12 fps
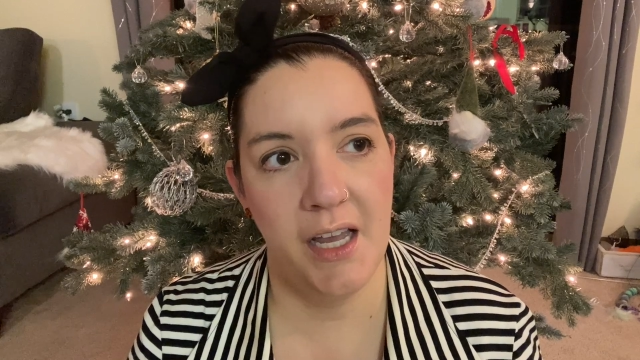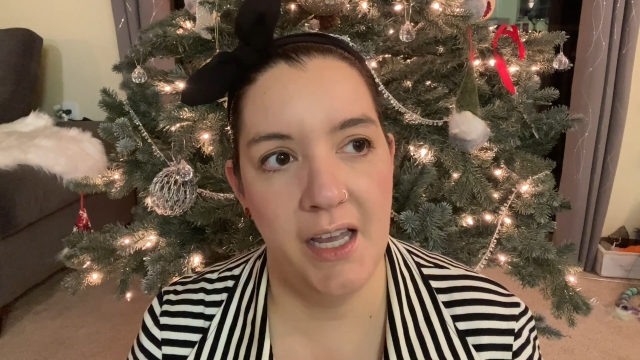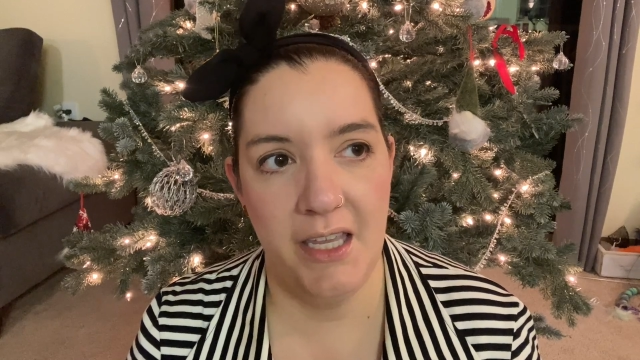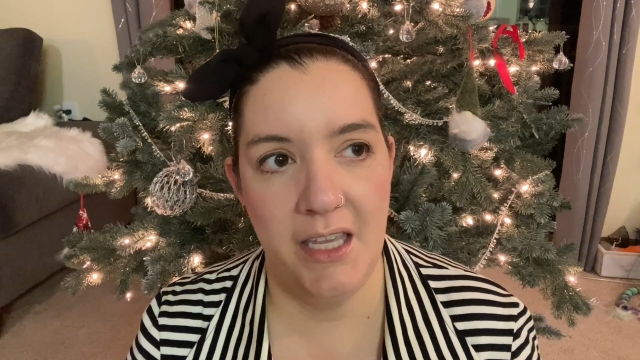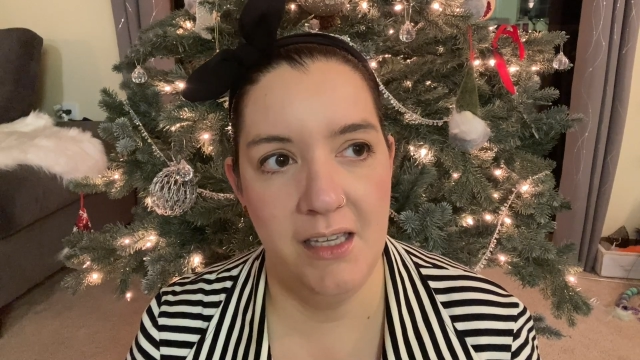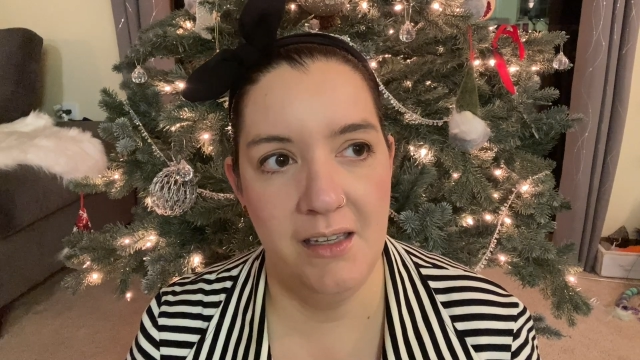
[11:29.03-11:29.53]
I
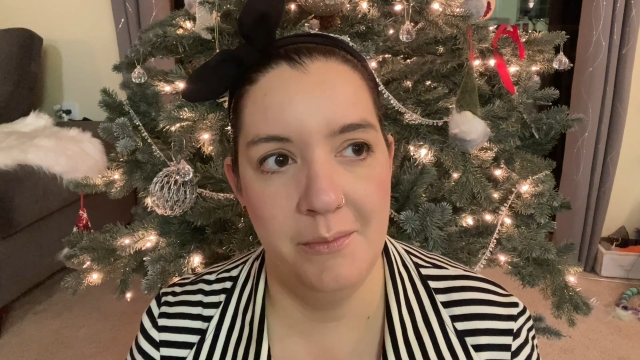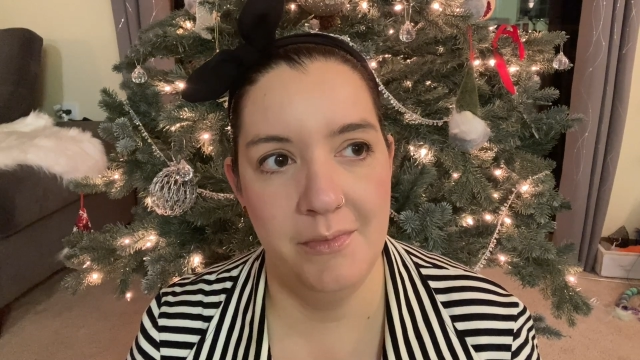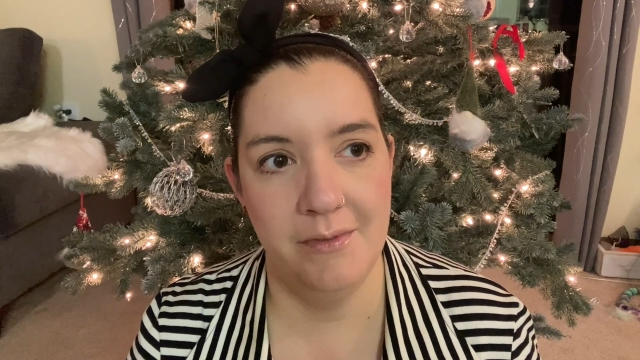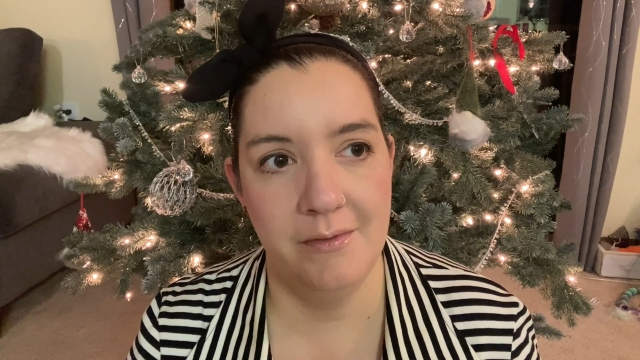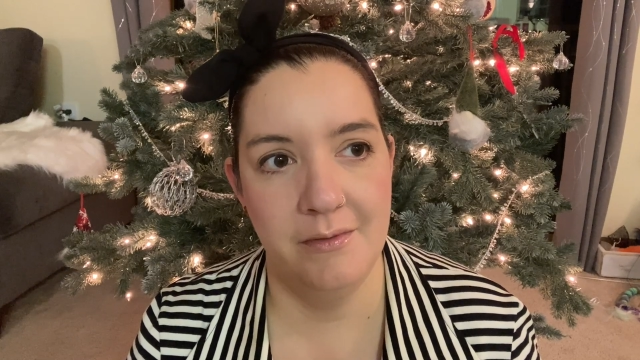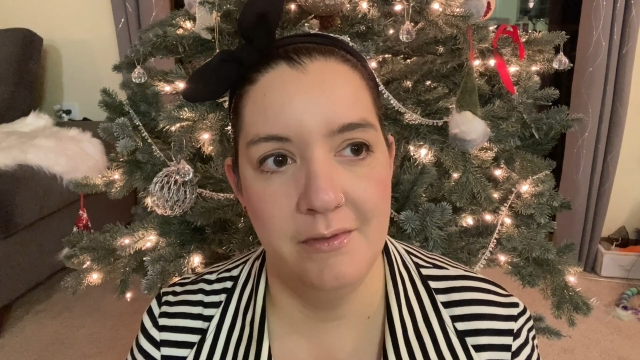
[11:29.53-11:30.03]

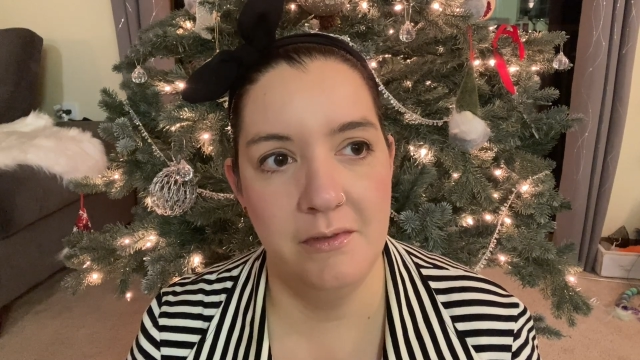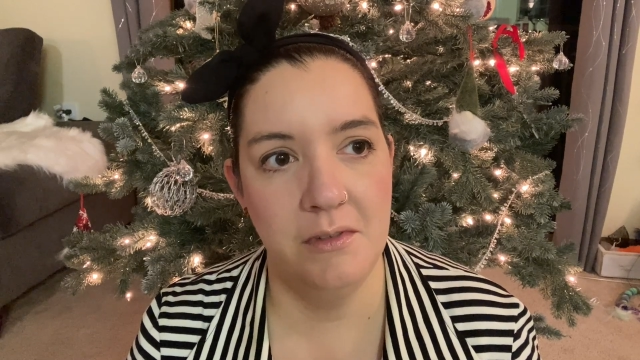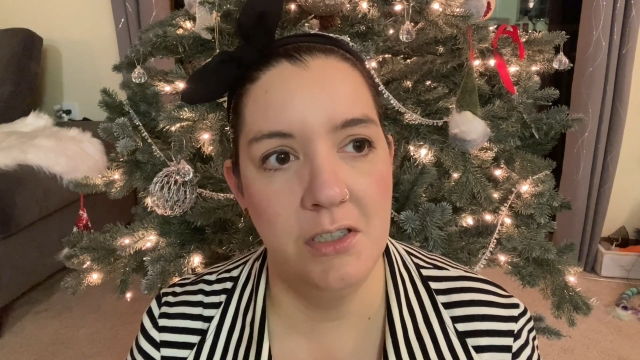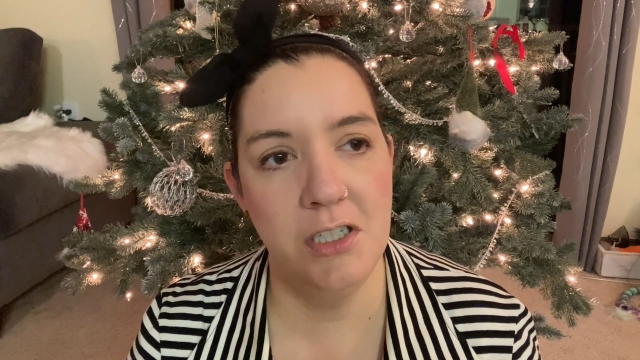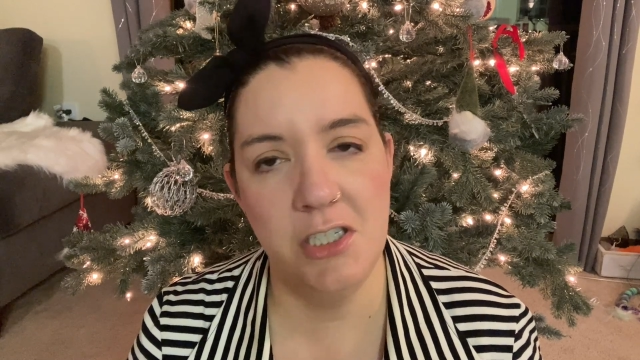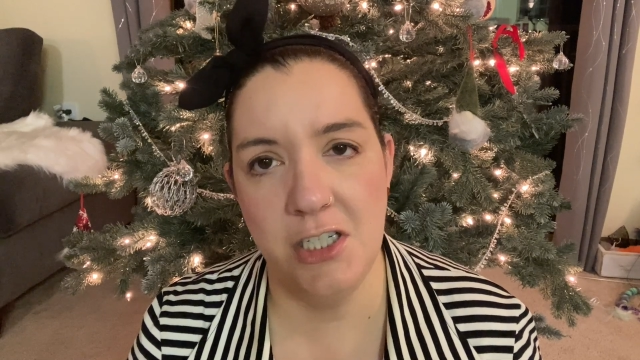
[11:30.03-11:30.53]
am
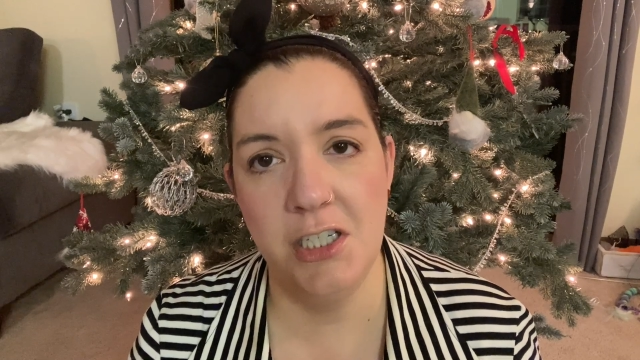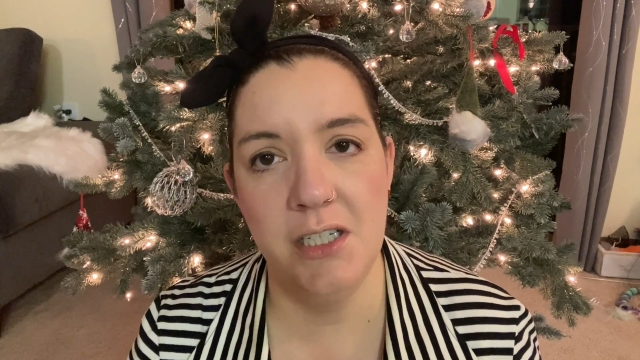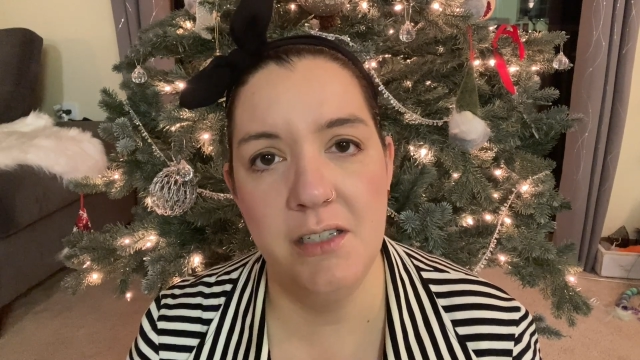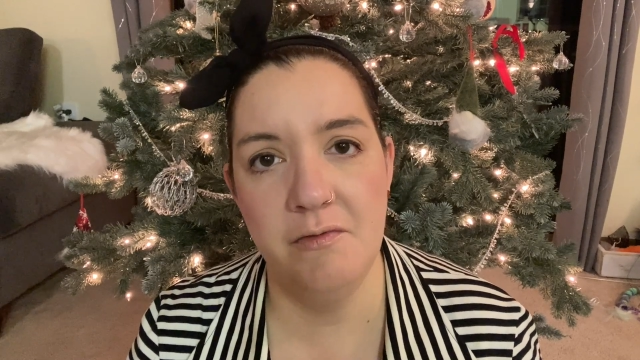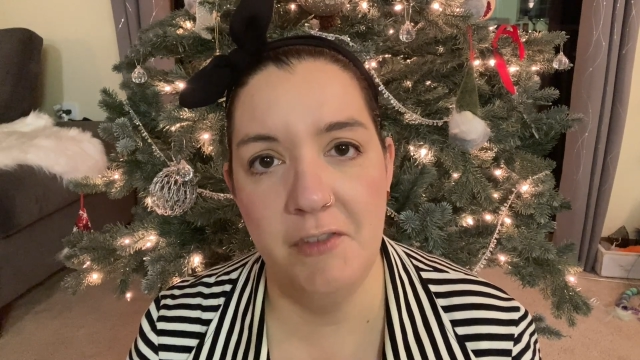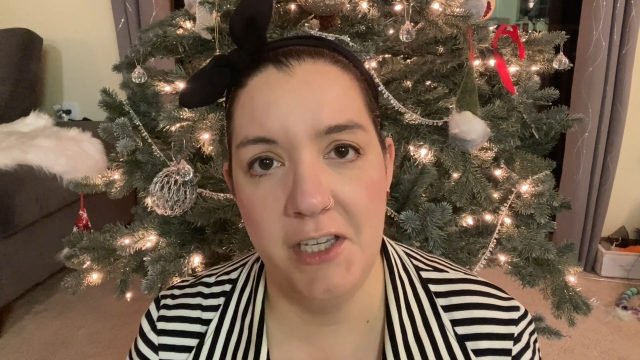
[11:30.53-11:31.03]
a
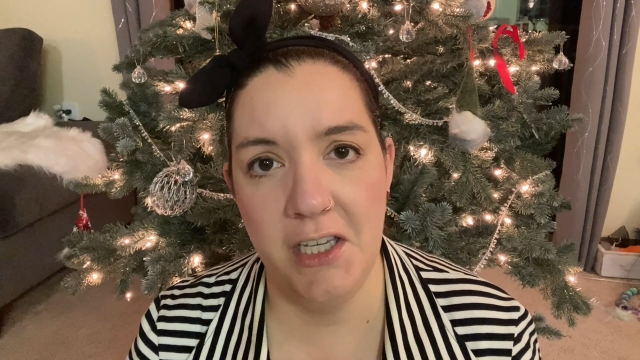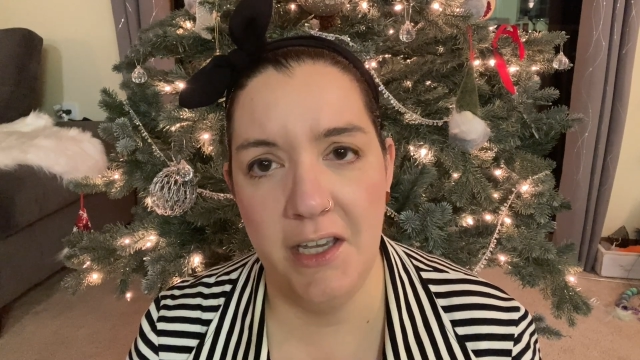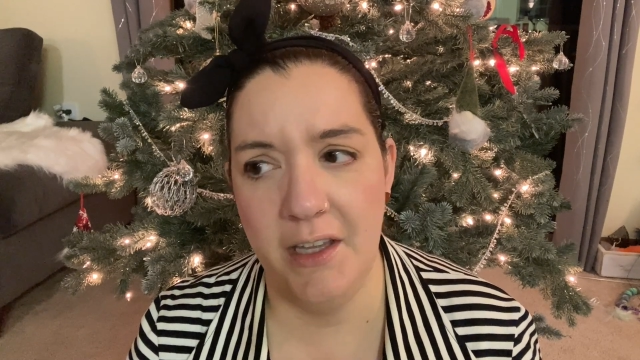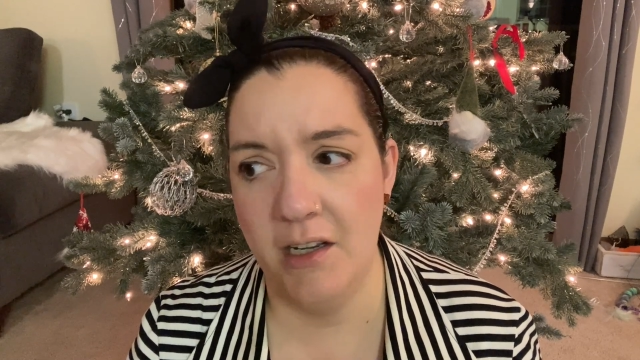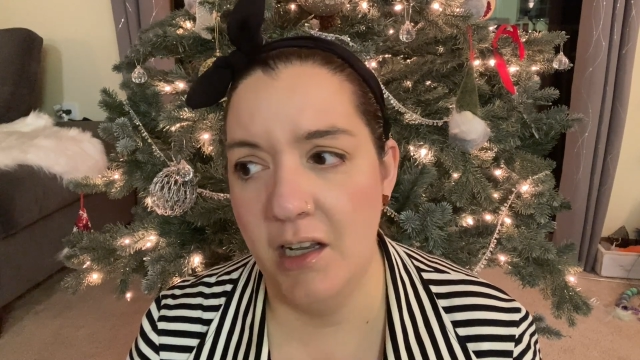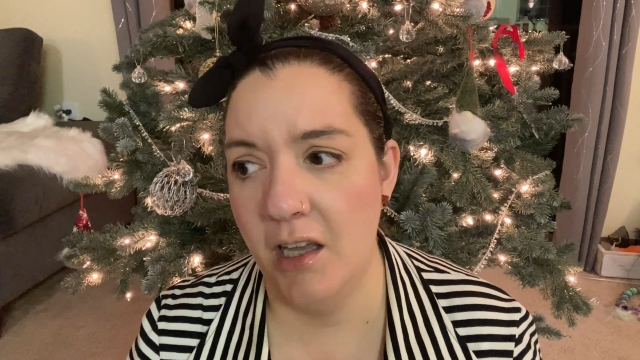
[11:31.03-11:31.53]
cheating
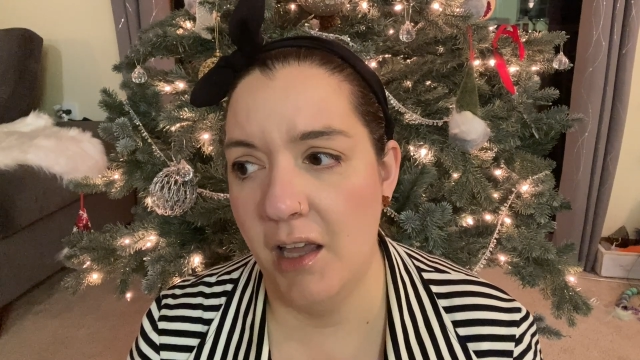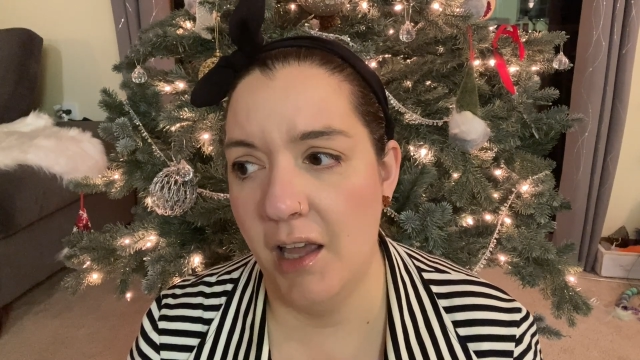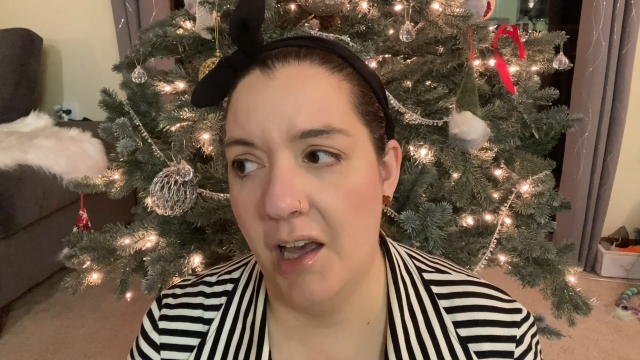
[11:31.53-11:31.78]
vegan